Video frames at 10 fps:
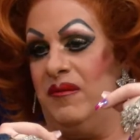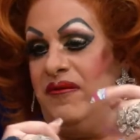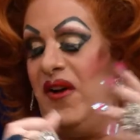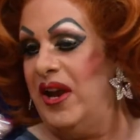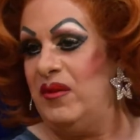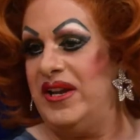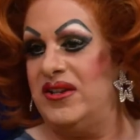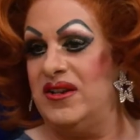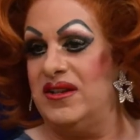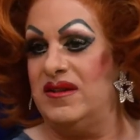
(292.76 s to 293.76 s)
fire
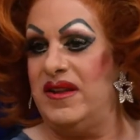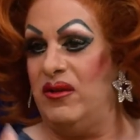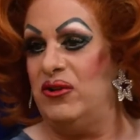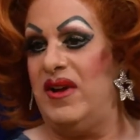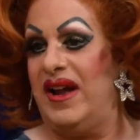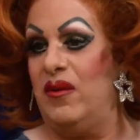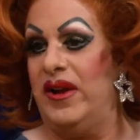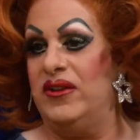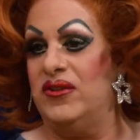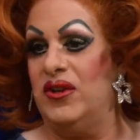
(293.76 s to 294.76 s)
eaters, there are drag
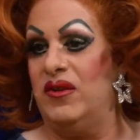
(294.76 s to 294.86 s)
queens.